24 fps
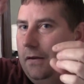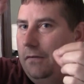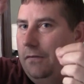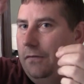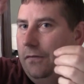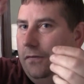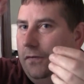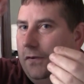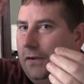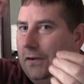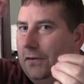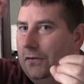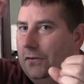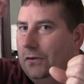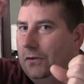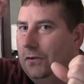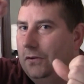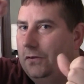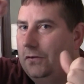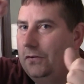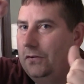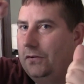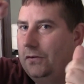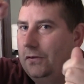
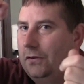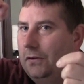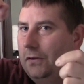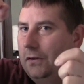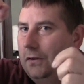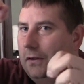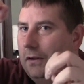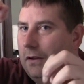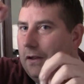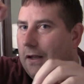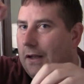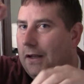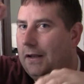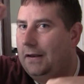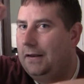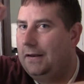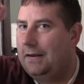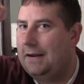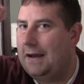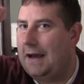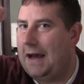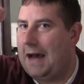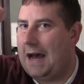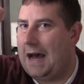fizzles
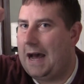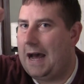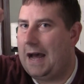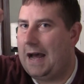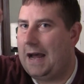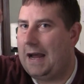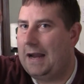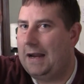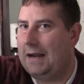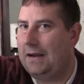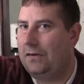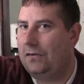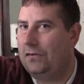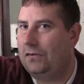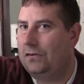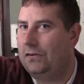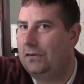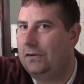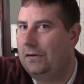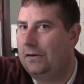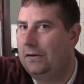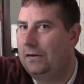and dies.